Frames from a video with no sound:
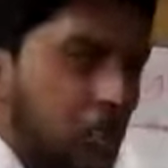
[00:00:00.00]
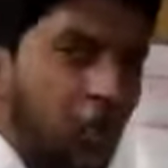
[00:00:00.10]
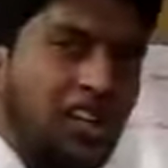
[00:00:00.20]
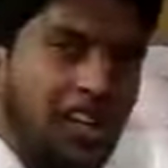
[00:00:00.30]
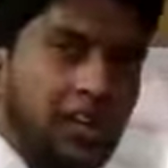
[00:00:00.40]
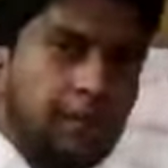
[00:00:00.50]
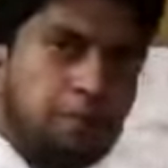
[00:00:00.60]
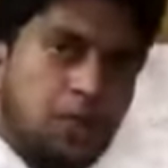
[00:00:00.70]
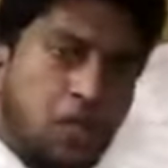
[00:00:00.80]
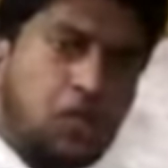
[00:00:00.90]
called trade.
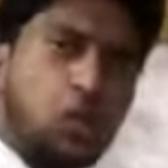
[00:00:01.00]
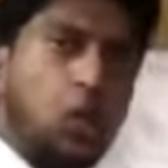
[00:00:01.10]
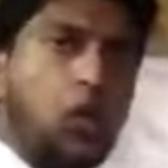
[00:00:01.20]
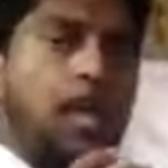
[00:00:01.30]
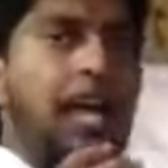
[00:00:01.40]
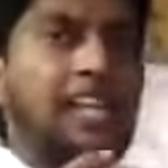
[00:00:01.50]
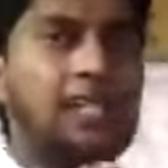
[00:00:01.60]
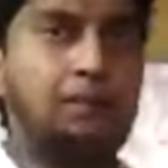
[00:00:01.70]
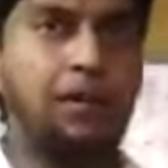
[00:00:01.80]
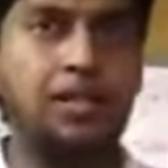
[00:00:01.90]
So as
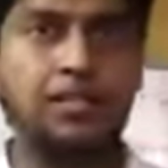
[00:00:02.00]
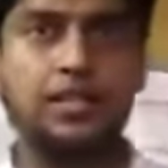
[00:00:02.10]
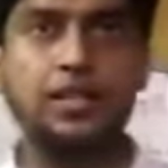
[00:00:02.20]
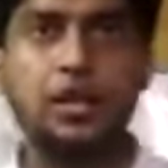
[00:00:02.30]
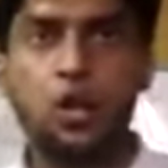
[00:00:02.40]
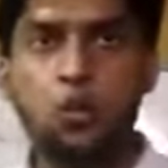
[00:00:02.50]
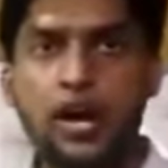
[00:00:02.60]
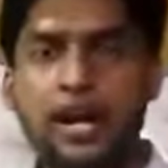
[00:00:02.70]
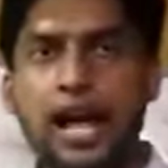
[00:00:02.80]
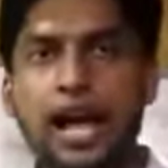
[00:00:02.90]
a person,
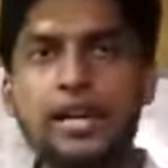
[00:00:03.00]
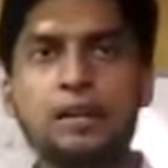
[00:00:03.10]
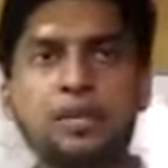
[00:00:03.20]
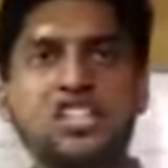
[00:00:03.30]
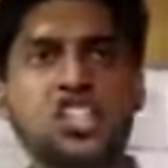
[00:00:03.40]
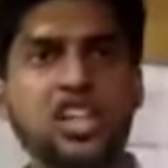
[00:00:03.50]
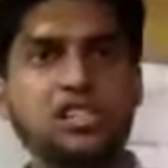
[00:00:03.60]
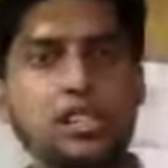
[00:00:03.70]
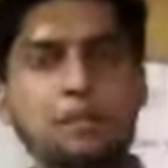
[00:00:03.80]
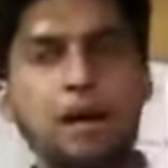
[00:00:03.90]
when I am
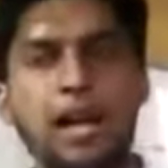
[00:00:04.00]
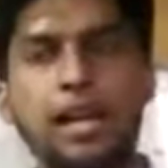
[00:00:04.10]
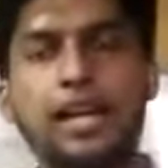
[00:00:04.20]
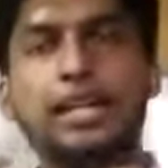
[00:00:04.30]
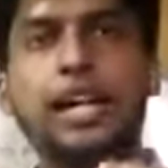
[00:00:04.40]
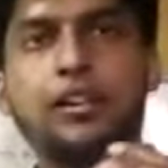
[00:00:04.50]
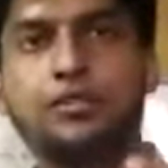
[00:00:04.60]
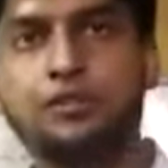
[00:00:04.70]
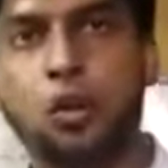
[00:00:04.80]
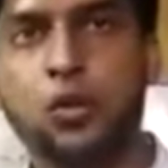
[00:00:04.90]
exchanging any kind
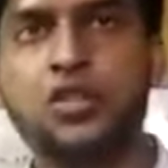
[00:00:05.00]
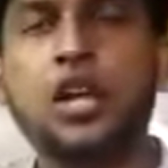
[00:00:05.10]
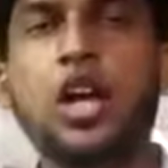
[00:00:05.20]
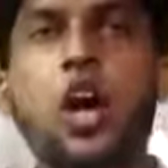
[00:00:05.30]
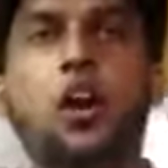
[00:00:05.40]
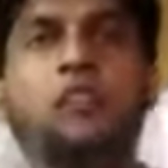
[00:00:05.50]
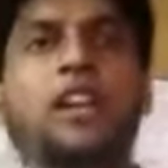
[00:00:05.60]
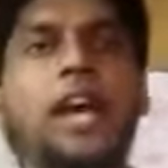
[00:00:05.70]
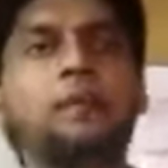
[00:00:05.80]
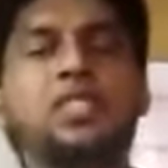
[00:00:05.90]
of goods, or when
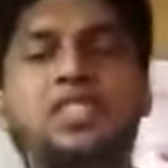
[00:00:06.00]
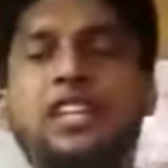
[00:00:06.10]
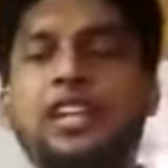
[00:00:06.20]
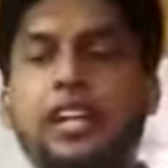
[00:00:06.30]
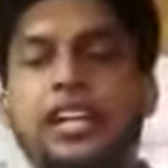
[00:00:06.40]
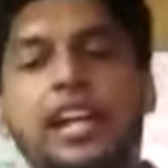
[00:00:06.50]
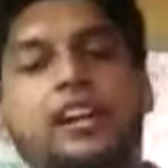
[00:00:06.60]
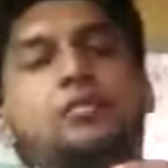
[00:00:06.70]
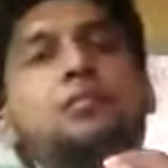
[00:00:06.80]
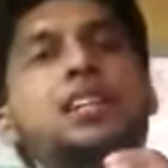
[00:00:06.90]
I am exchanging any kind
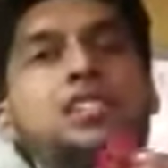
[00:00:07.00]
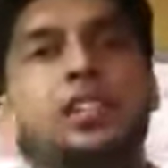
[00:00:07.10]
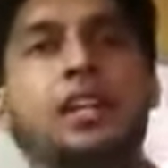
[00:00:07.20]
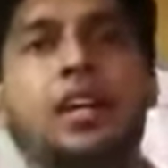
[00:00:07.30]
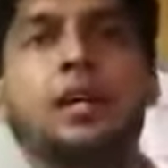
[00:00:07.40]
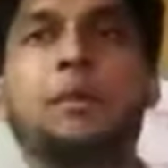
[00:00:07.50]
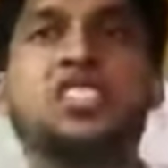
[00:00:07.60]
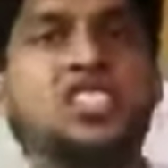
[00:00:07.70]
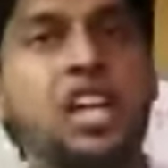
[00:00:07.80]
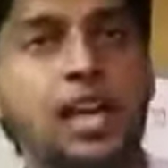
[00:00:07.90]
of
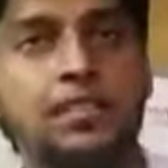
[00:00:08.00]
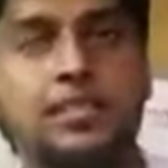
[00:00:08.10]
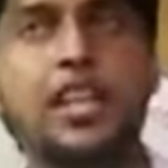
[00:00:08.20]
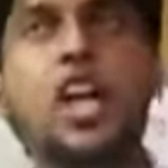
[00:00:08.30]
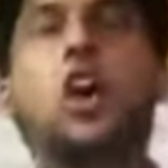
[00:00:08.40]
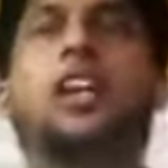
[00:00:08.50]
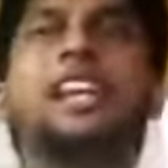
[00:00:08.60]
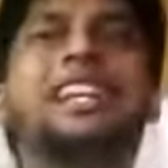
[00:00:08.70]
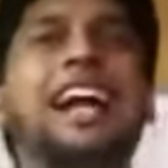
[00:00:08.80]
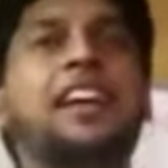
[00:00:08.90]
merchandise or
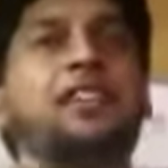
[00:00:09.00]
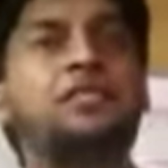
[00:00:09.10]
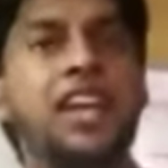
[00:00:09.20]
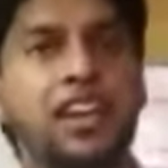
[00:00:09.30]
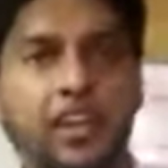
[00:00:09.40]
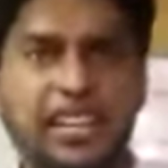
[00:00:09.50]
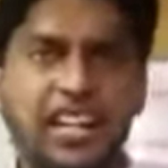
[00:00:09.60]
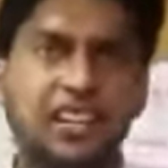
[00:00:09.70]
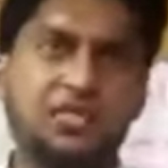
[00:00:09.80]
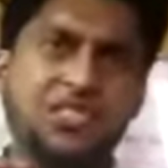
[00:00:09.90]
any kind of ware, any
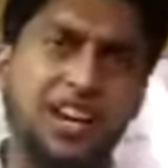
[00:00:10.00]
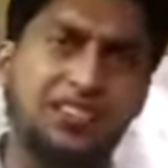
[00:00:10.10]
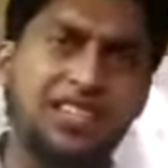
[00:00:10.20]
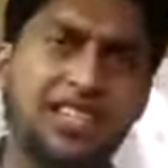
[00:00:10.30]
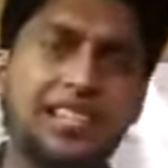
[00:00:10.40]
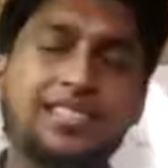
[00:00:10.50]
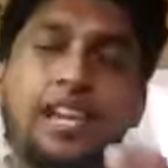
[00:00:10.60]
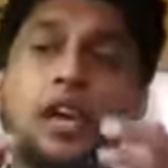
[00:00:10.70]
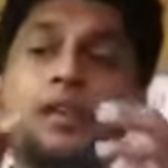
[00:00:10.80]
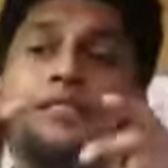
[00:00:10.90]
kind of services
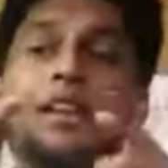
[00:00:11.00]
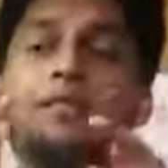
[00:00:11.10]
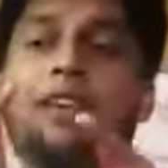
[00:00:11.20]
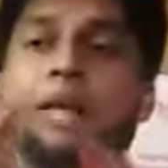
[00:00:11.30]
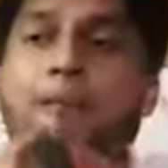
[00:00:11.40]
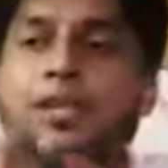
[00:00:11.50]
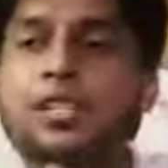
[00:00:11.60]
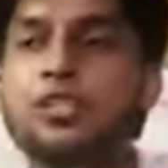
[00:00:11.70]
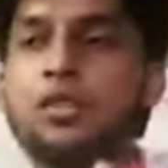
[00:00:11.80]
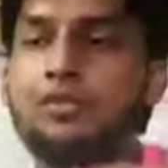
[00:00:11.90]
from one
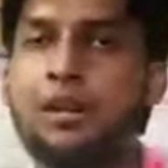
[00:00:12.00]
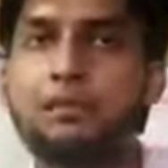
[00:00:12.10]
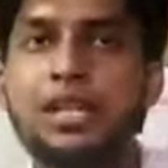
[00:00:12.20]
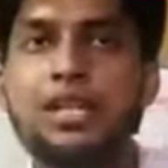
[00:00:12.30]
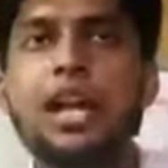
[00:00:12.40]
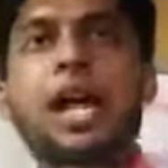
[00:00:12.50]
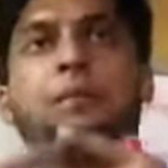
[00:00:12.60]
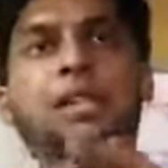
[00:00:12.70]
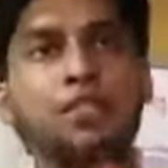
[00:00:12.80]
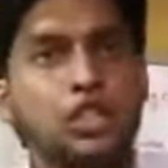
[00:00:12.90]
person to from me, I am
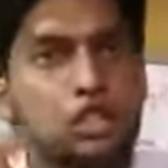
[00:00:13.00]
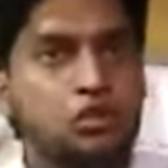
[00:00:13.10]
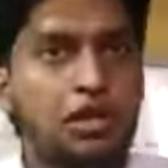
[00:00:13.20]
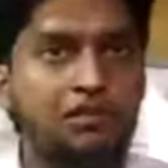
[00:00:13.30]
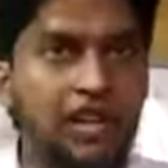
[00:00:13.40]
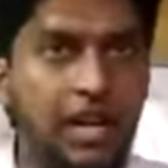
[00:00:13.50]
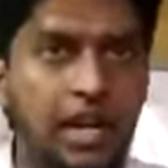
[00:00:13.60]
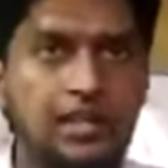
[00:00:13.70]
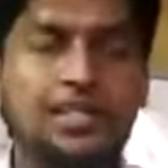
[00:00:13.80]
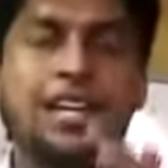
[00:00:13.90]
giving it to someone
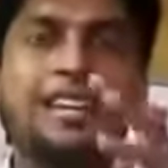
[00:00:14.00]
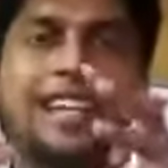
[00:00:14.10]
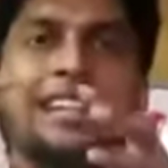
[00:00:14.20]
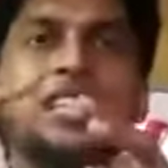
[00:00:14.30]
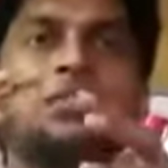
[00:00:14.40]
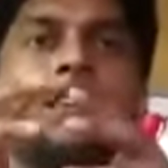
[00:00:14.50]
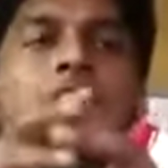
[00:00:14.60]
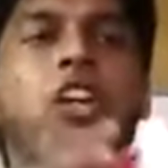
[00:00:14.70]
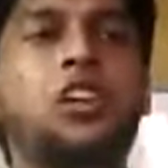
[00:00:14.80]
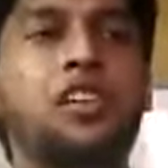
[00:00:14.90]
else. That is what we
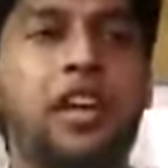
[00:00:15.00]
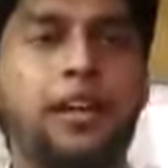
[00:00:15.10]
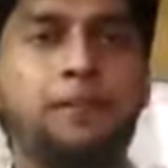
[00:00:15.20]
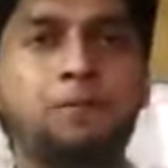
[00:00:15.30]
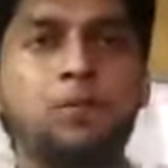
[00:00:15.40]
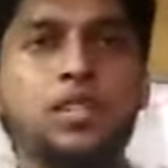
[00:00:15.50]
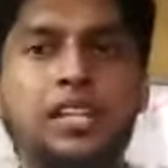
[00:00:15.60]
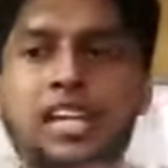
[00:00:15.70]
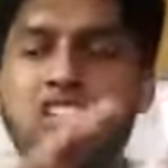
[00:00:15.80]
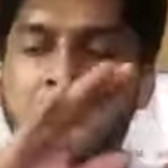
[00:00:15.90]
call trade. The
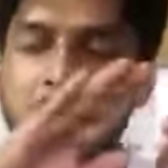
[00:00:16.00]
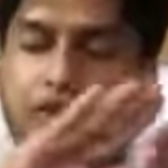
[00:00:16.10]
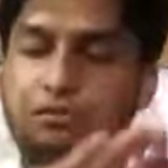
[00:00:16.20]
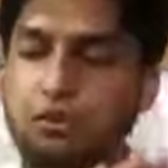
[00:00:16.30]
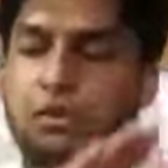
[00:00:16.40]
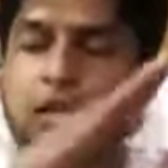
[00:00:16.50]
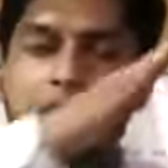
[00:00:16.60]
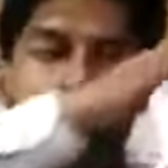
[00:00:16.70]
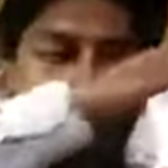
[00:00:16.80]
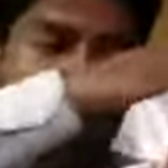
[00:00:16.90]
exchange of good.
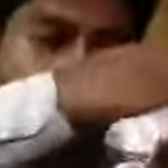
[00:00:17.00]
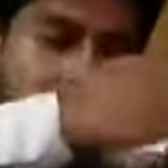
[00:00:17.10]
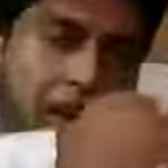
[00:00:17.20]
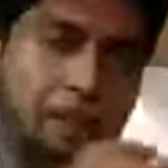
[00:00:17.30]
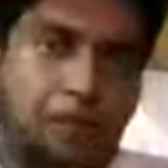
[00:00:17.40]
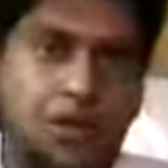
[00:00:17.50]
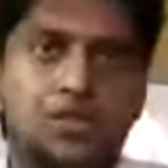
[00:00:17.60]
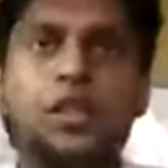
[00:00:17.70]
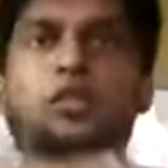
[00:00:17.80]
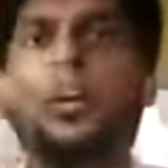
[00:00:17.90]
It is from one
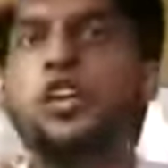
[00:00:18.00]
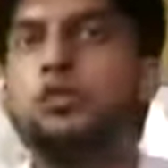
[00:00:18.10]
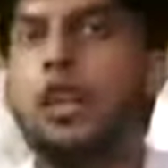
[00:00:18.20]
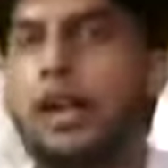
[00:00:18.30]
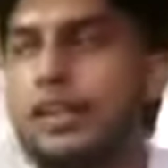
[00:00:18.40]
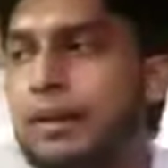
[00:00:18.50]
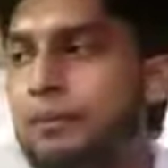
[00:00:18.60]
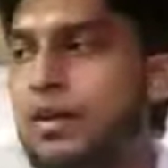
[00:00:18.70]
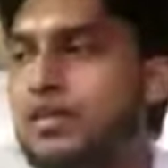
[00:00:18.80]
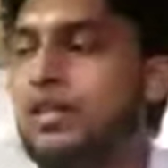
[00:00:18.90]
person going to the another
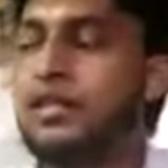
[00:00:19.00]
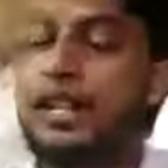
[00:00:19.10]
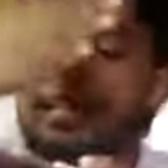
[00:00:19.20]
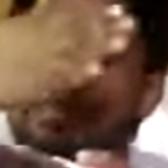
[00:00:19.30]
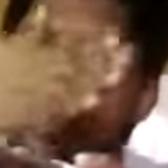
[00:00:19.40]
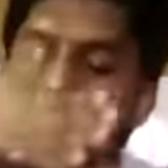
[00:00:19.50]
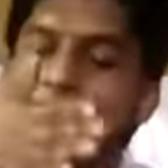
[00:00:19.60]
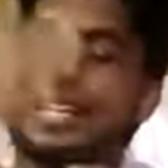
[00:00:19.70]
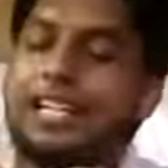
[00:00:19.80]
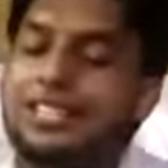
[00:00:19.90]
person.
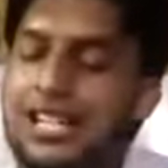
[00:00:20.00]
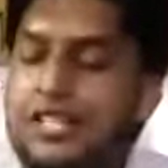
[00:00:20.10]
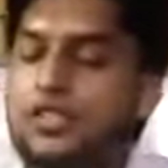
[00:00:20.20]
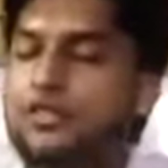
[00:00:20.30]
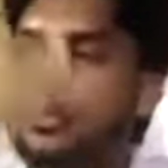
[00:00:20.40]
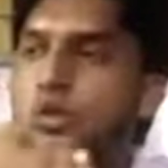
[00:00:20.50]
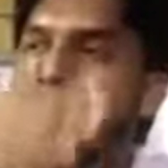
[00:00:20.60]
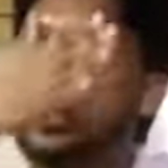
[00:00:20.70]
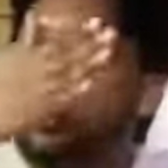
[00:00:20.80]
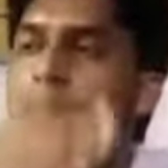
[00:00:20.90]
This exchange of goods,
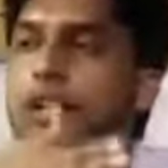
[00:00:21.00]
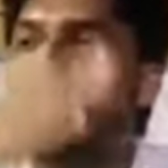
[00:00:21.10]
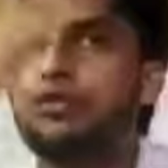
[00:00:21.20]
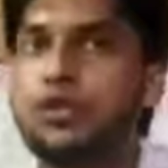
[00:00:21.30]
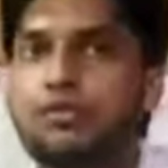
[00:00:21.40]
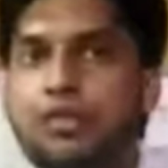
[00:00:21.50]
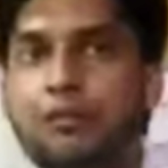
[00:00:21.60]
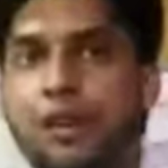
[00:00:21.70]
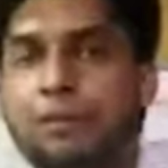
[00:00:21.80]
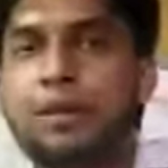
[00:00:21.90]
the going of goods from
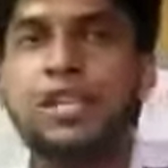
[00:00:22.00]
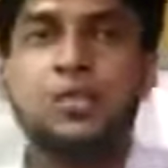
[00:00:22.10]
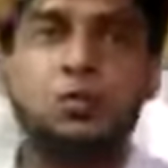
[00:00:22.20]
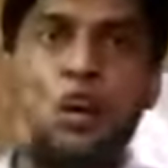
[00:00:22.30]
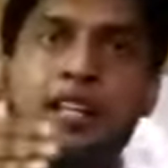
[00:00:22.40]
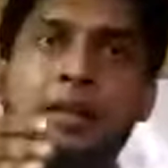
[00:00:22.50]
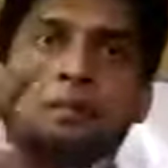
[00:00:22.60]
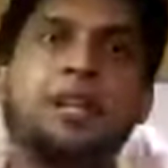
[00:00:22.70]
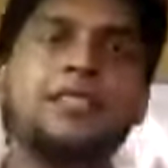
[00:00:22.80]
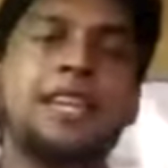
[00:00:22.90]
one place to another
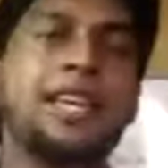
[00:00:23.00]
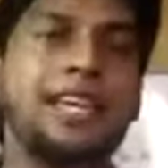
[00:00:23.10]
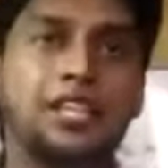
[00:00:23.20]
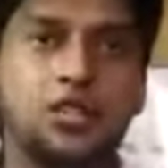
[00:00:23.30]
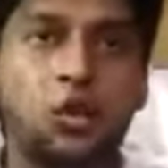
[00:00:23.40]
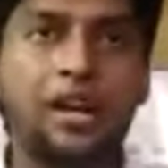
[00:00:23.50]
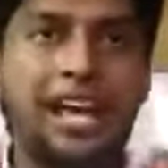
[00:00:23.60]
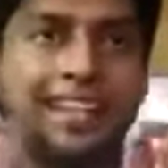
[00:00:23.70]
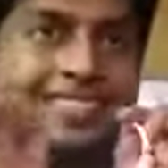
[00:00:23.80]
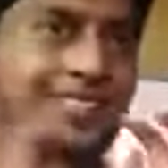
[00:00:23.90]
place, is known
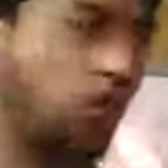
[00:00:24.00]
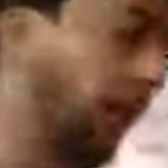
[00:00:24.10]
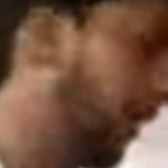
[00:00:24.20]
as trade.